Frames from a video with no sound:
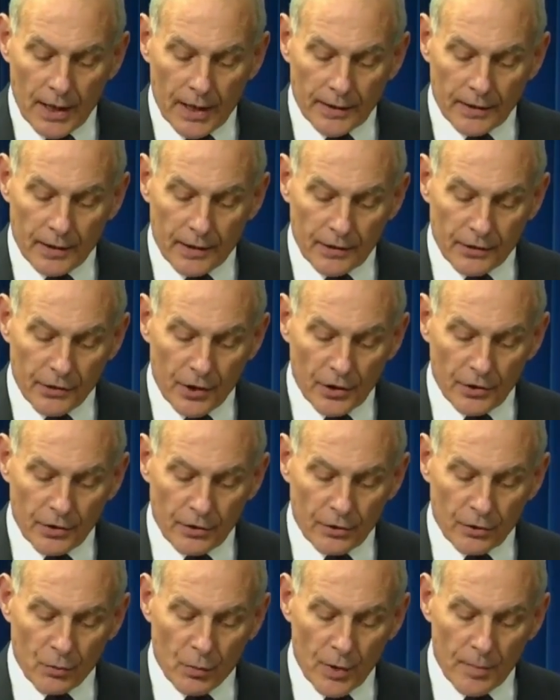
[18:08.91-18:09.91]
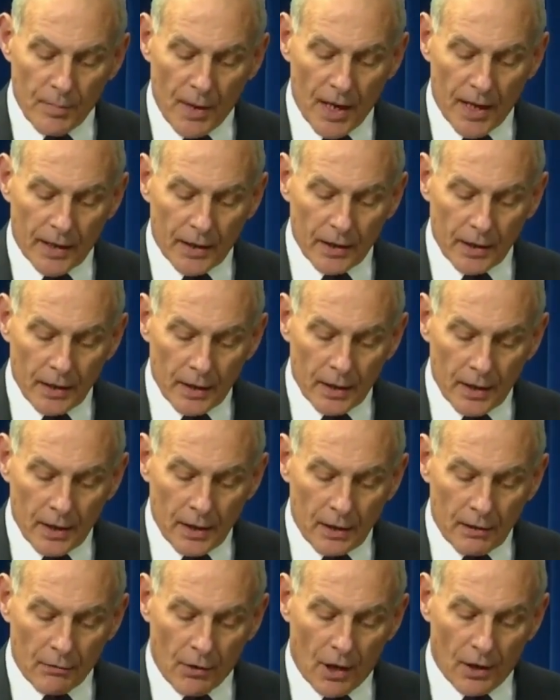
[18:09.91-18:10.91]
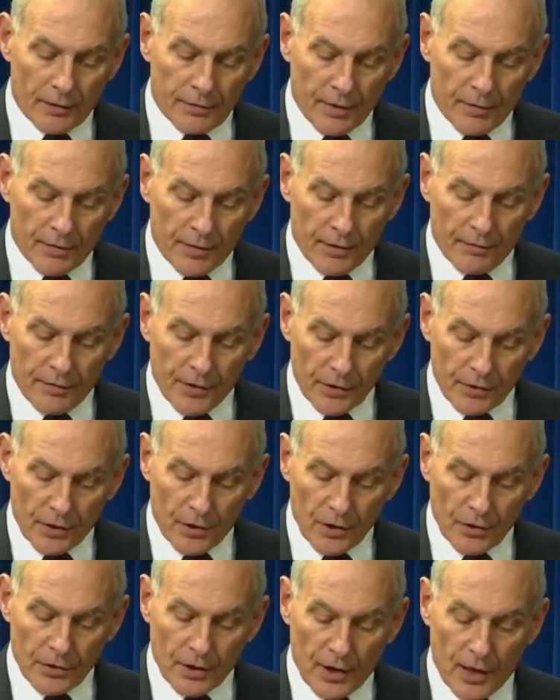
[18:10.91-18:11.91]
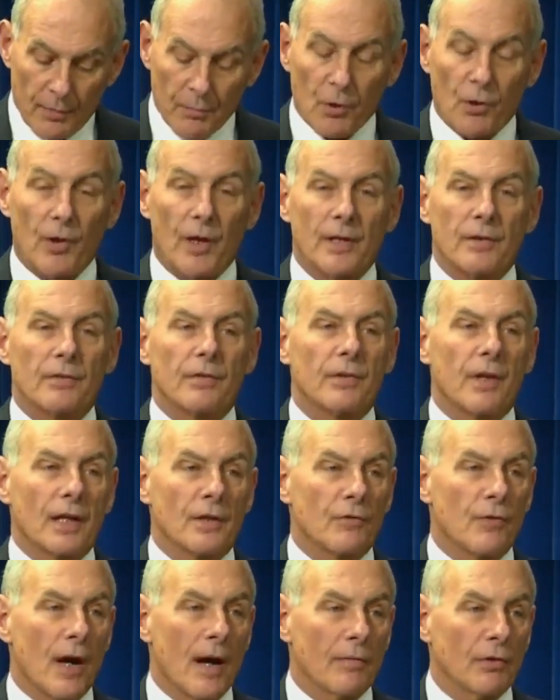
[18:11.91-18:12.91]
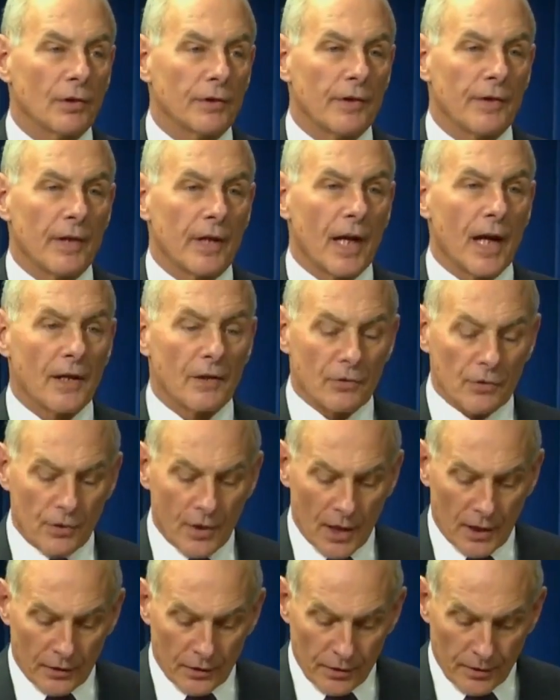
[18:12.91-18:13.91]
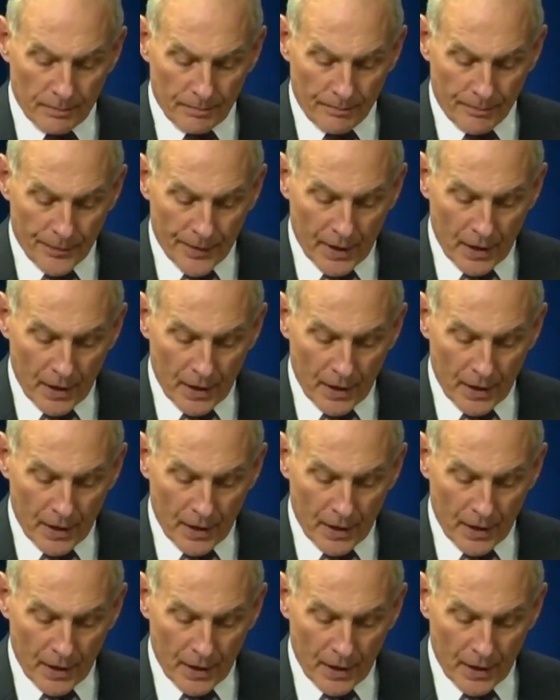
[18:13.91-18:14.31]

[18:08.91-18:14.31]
in the decisions we make relative to visitors and immigrants that travel to the United States.